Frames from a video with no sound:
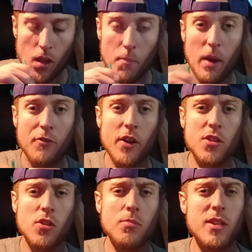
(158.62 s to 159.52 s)
my
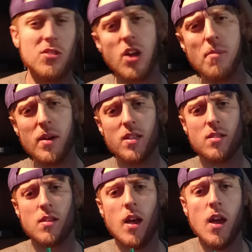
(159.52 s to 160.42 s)
friend told me
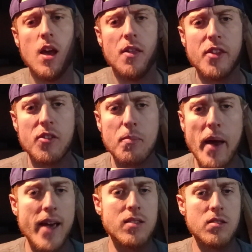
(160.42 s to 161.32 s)
Starbucks, they're the
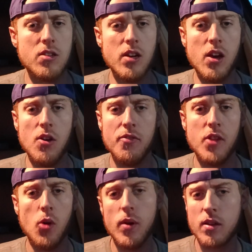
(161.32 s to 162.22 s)
best. You know,
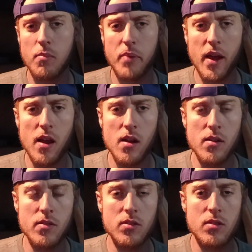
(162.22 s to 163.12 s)
no one
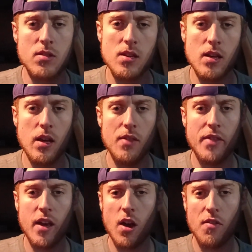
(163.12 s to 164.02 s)
compares.
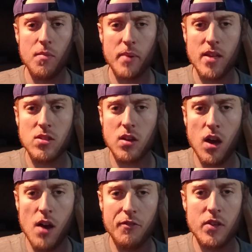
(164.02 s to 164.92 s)
They are the best
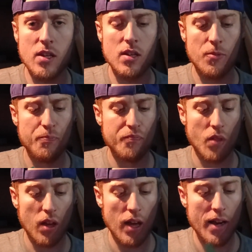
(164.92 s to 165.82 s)
coffee.
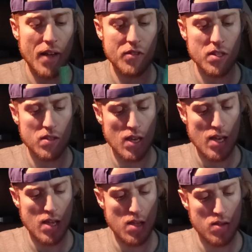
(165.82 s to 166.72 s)
I'd have to
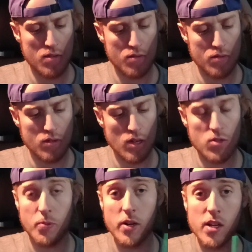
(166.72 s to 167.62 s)
say
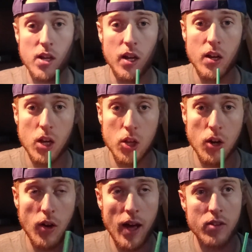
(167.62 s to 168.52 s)
it's pretty good. You
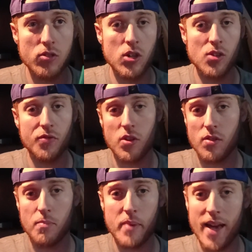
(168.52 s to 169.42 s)
know, I don't know if they're
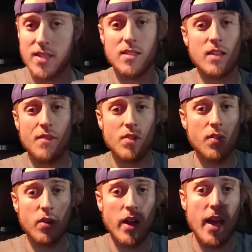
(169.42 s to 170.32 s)
the best. I've
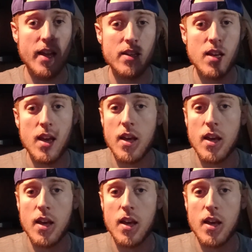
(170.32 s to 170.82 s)
never had